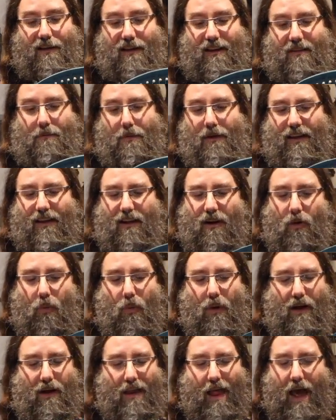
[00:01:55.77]
This particular
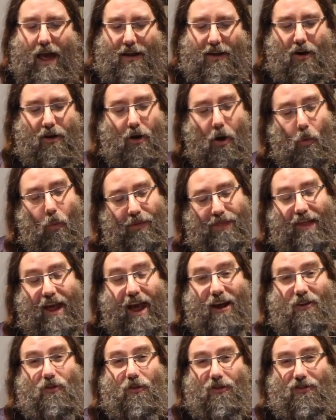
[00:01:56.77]
one, I don't know what the
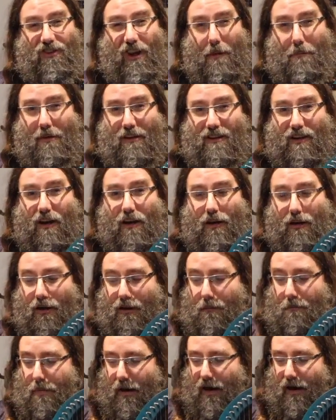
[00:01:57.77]
actual shape is
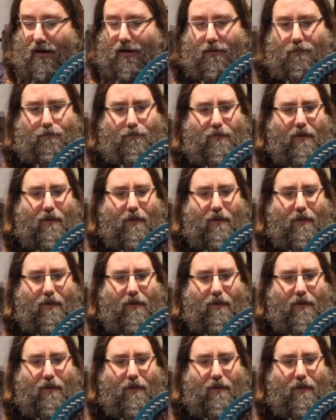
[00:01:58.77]
called, but